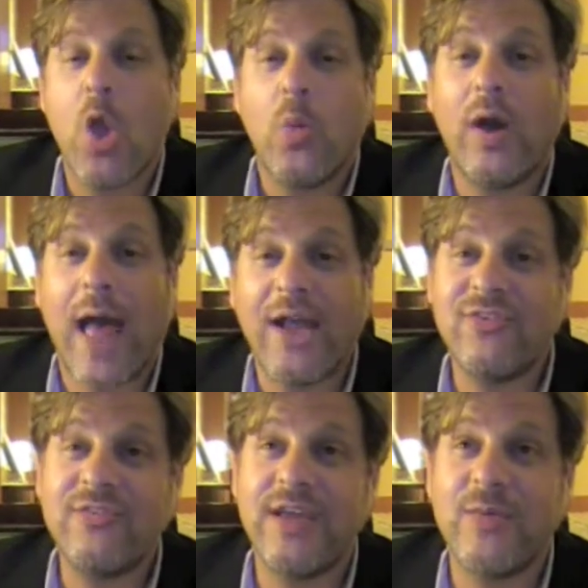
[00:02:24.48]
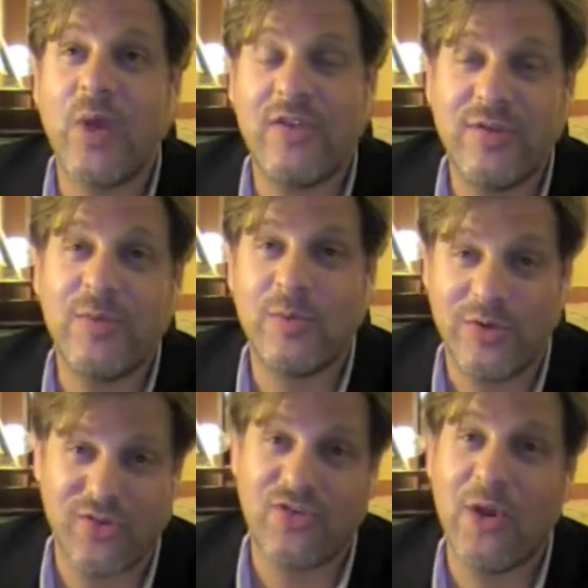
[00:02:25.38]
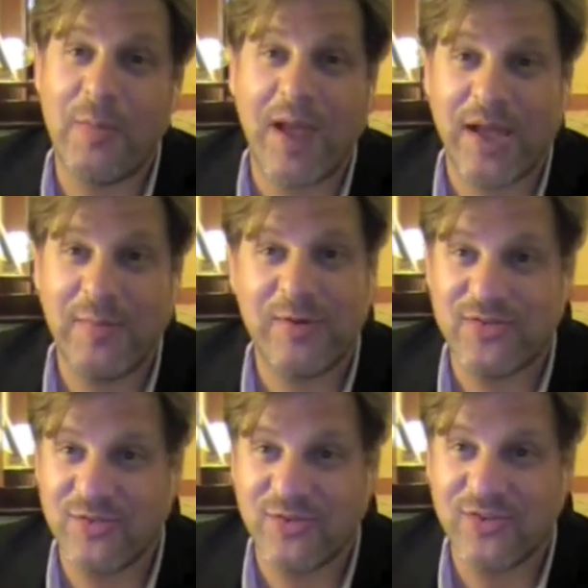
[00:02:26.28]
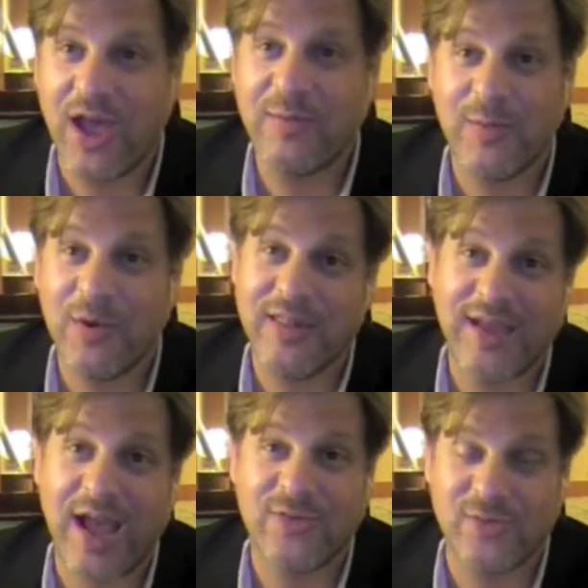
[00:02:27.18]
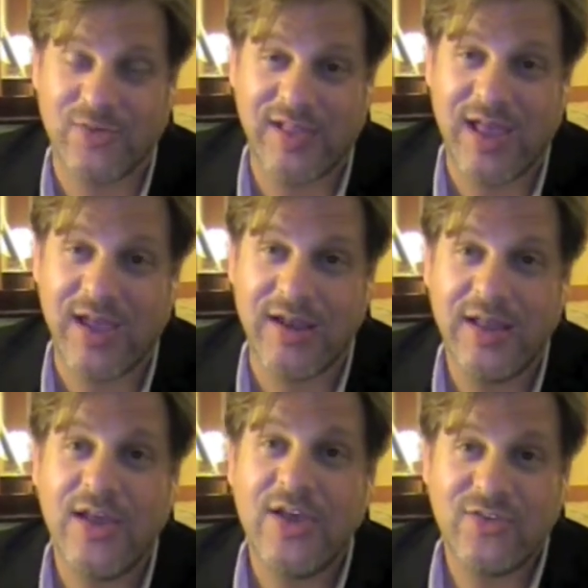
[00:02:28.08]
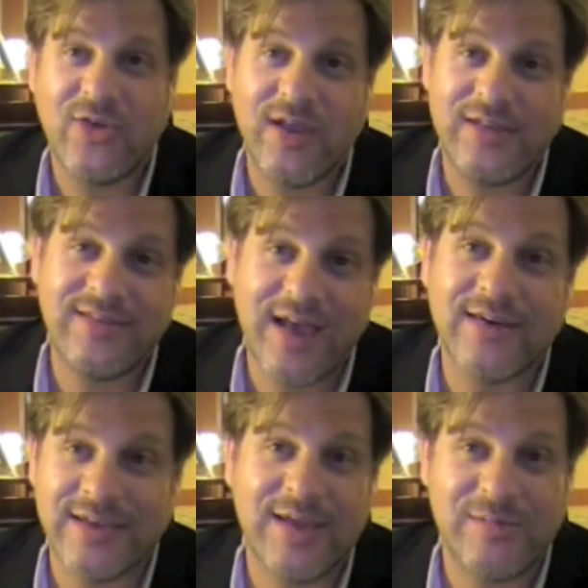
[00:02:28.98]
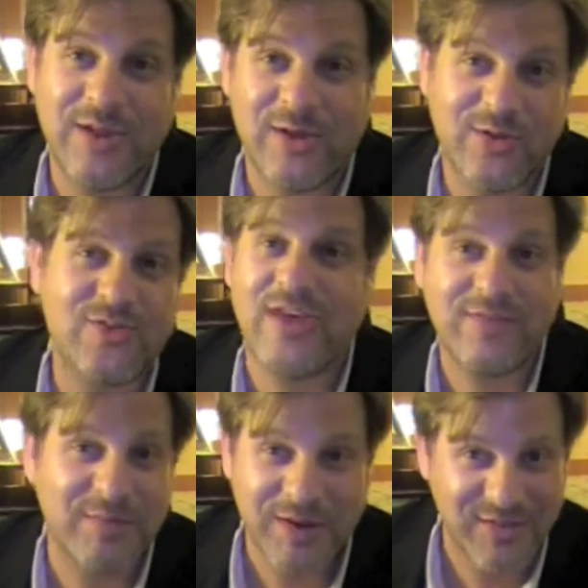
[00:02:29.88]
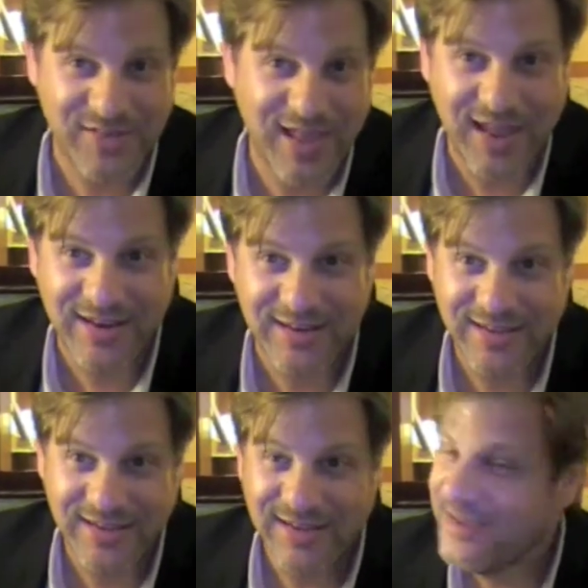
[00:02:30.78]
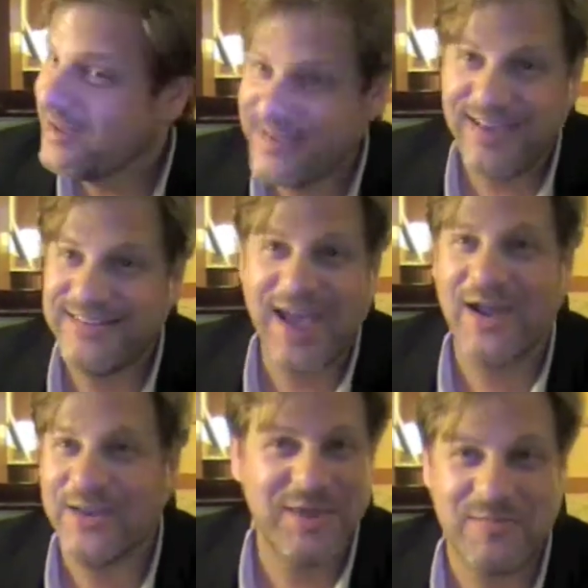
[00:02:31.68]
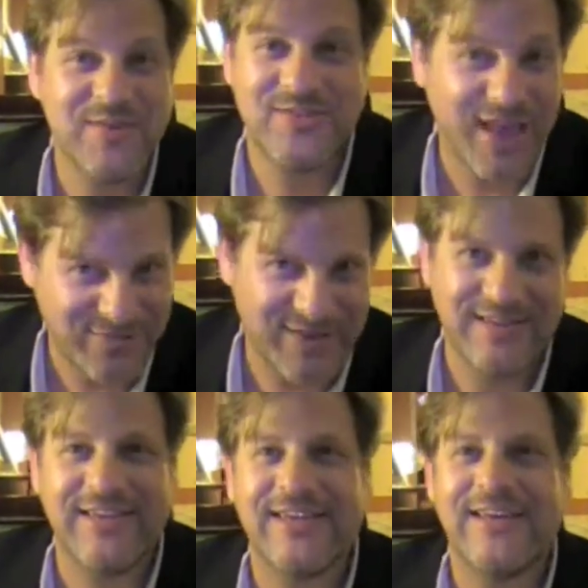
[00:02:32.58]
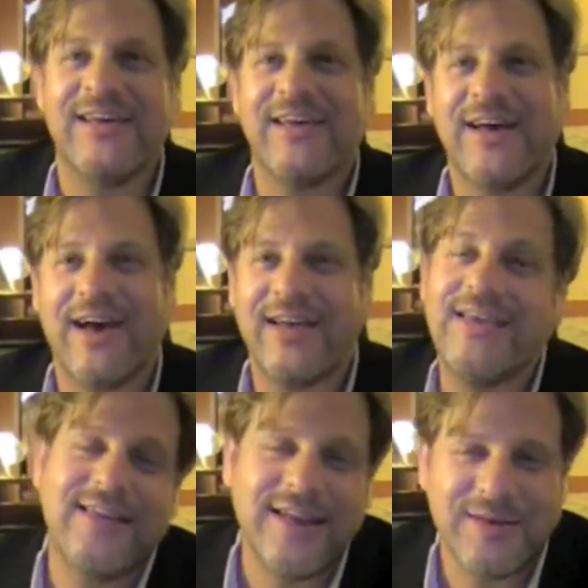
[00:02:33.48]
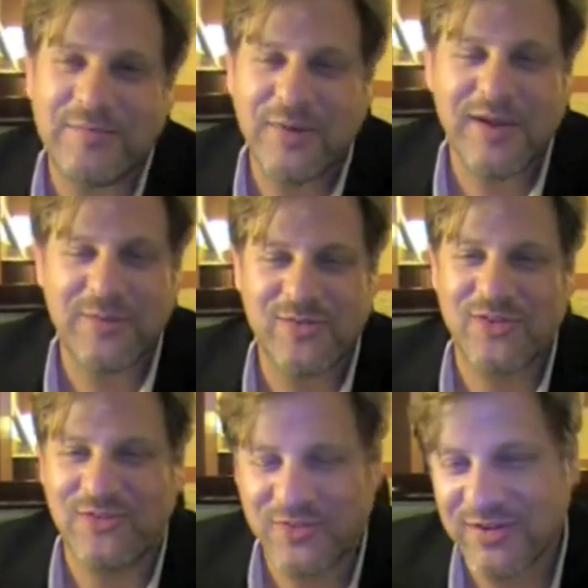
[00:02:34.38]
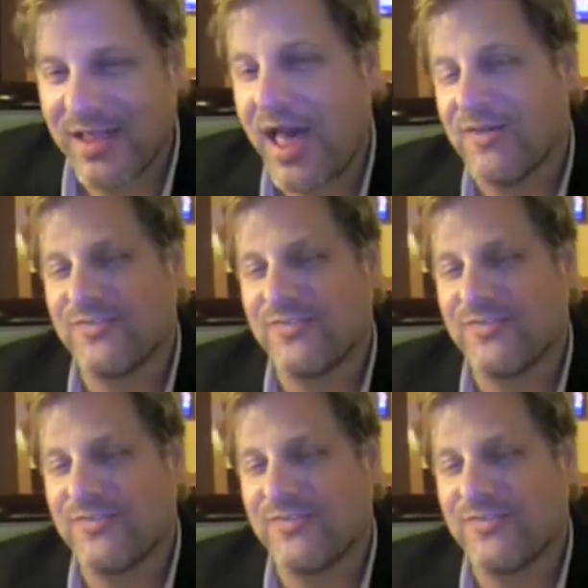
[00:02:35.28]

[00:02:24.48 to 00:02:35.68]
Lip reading: Well, actually, I said we were going to start back up at a certain time, and one of the guys was late. So I did tell him, you're 7 minutes late. Get down and give me 7. He didn't, but it was good for a laugh.